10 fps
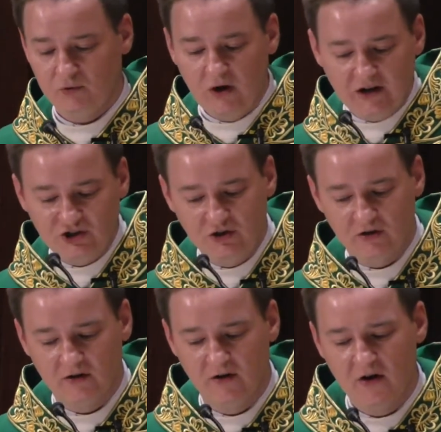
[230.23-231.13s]

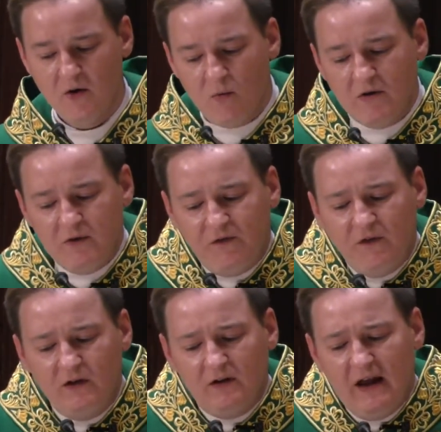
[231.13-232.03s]
pressure, when we
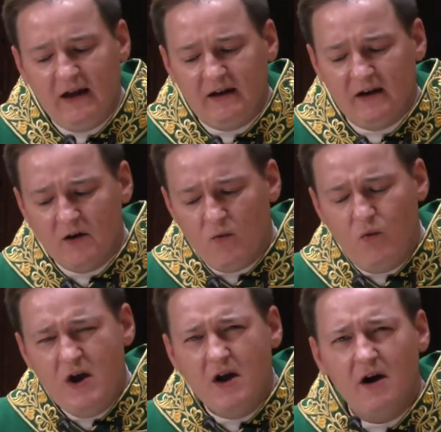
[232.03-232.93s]
feel like
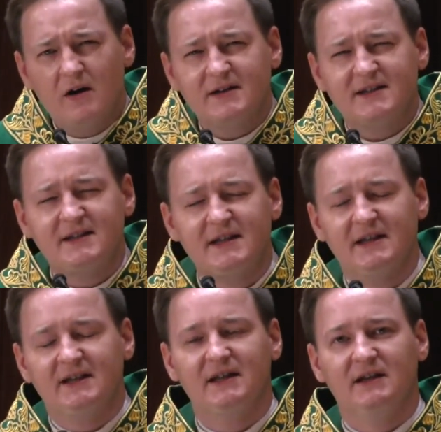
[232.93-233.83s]
we are
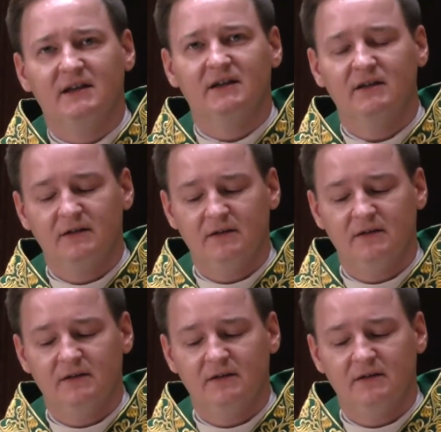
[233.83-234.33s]
sinking.